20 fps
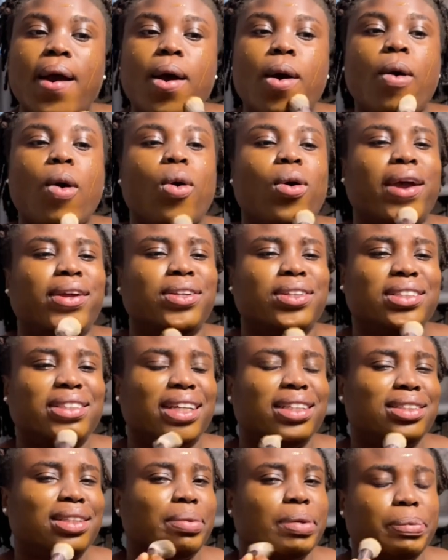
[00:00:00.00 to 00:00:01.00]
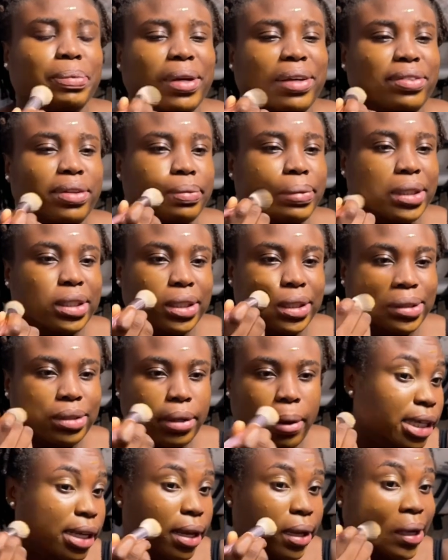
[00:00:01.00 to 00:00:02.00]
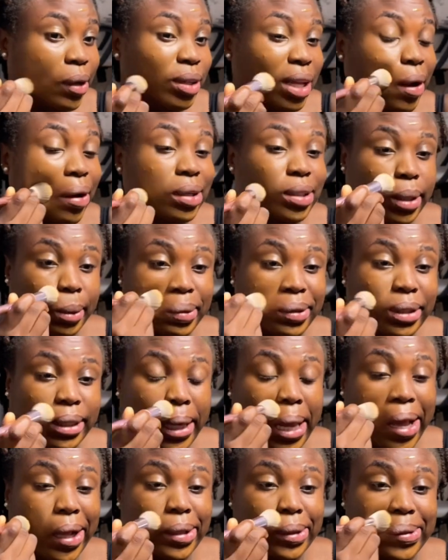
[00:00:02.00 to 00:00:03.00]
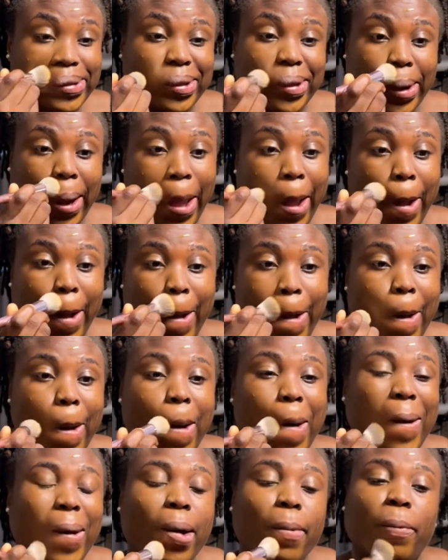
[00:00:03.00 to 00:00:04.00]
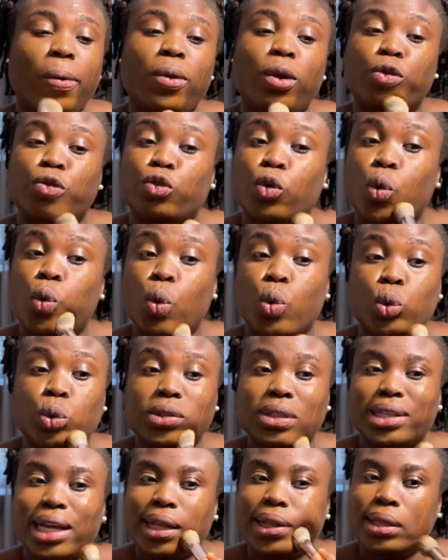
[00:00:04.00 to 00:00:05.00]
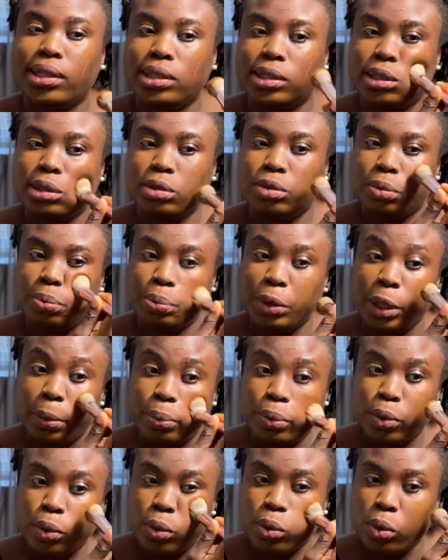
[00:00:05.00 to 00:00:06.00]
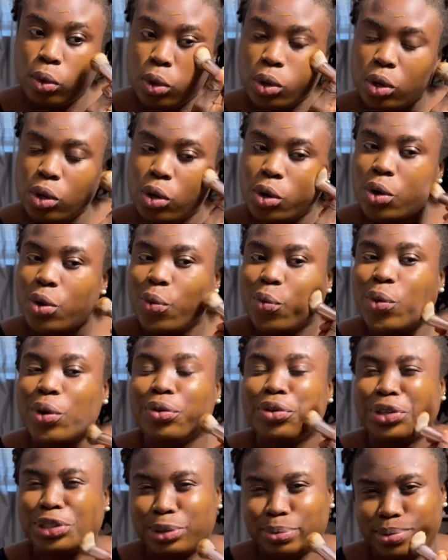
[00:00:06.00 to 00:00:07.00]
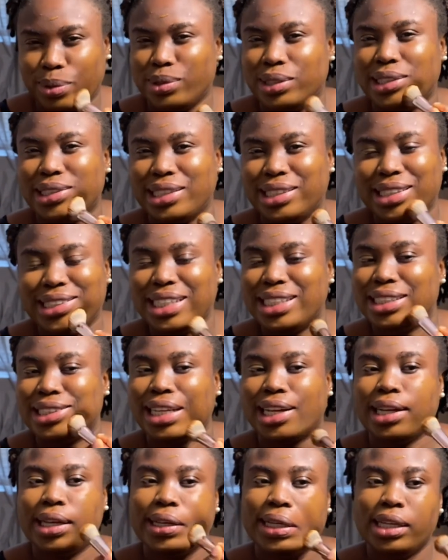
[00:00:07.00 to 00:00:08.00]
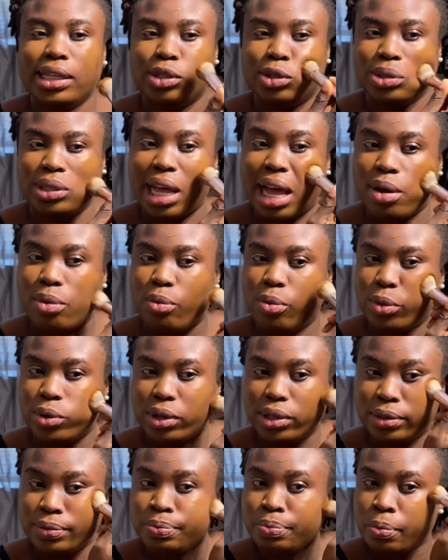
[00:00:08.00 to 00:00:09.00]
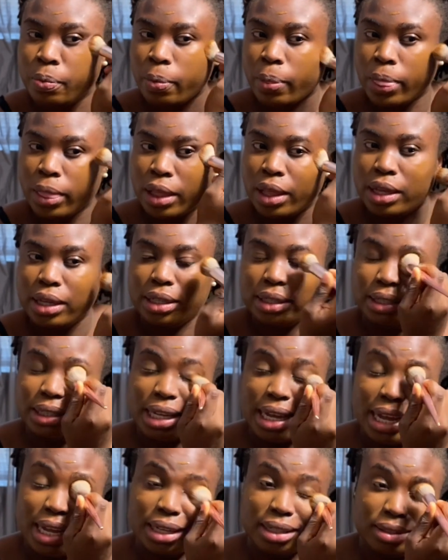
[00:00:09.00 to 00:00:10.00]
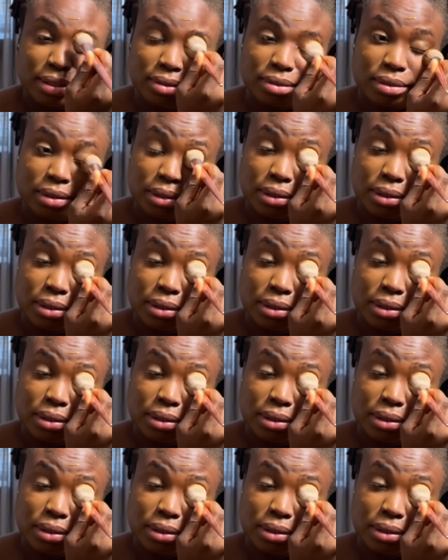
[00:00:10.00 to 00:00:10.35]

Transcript: or I just sent them a private message. That was how I was able to get a couple of quotes. At least people were responding instantly to that one than